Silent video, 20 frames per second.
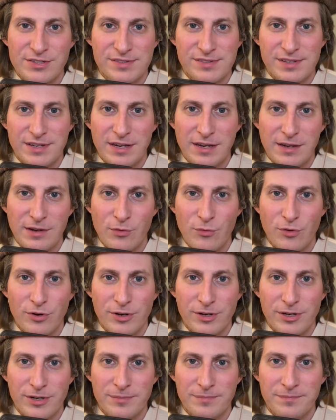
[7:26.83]
in any
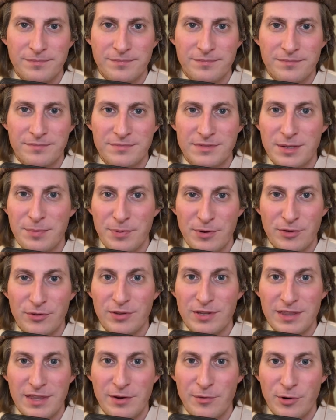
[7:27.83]
order.
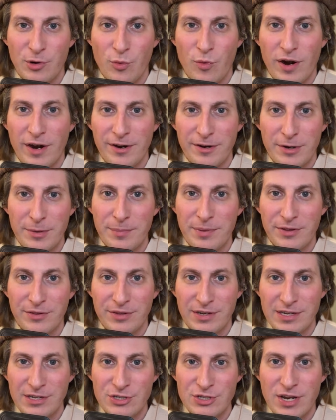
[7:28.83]
Typically, they require an
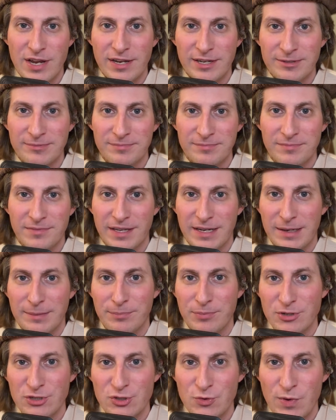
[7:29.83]
ability check, like a
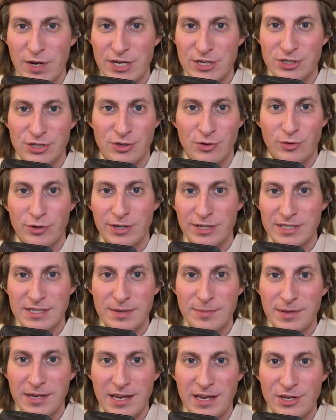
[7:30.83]
persuasion or
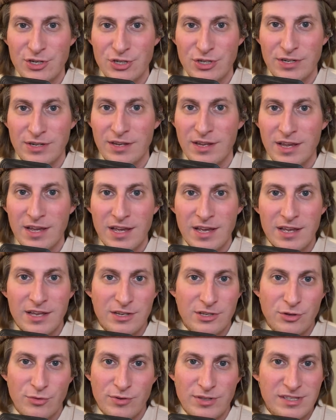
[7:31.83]
intimidation,
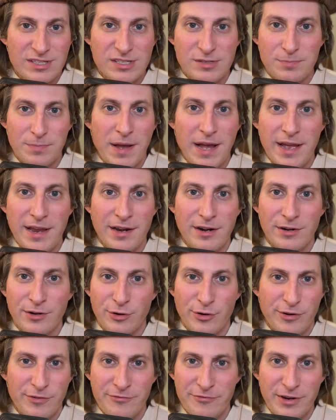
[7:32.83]
to inspire
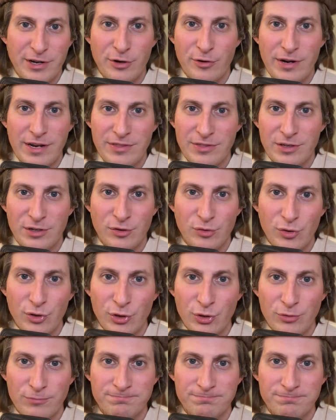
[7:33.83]
or invigorate the crew.